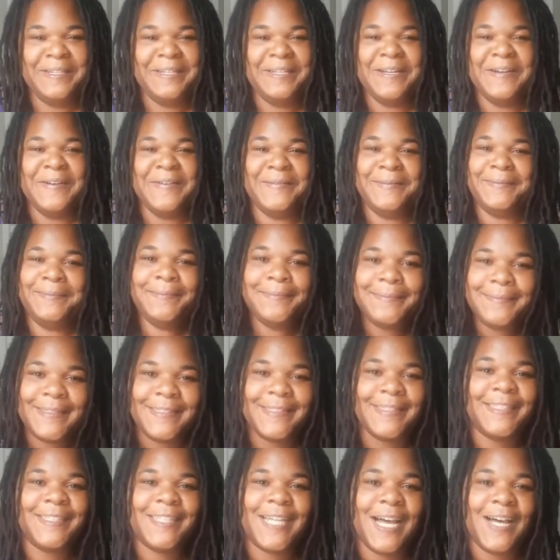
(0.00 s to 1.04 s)
You know,
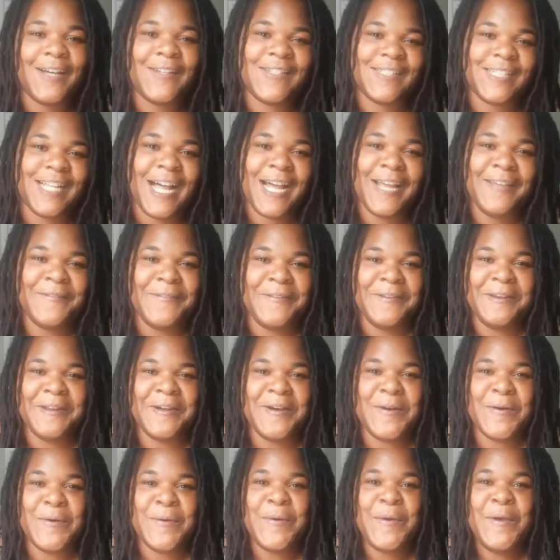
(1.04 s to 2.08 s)
it's a child's life, you
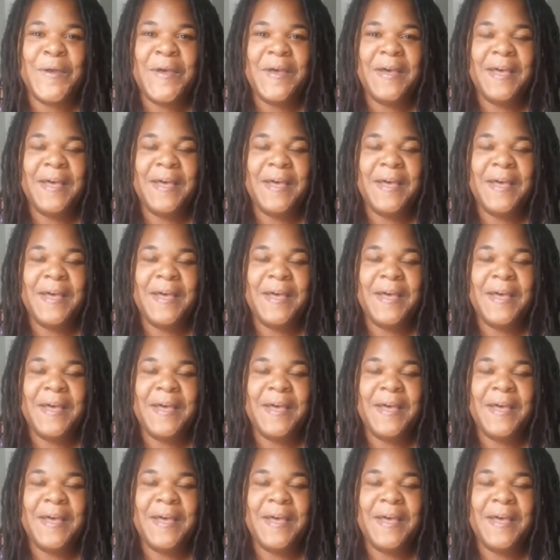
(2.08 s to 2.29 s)
know.